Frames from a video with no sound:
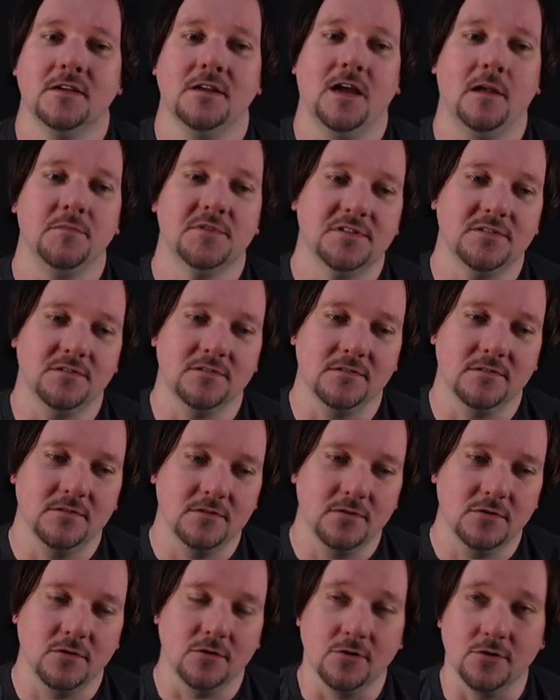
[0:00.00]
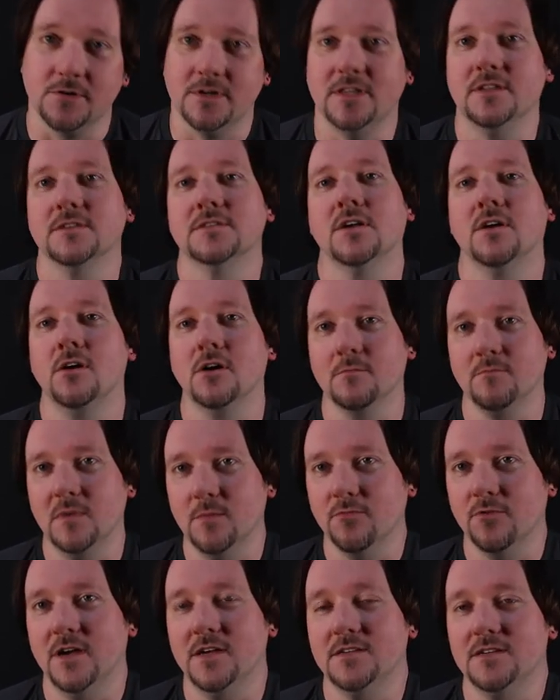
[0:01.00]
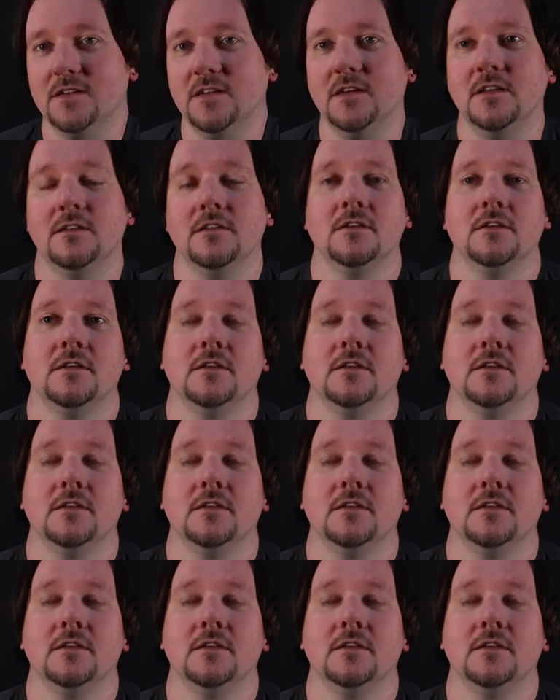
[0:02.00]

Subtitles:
I'm still learning the song, memorizing it,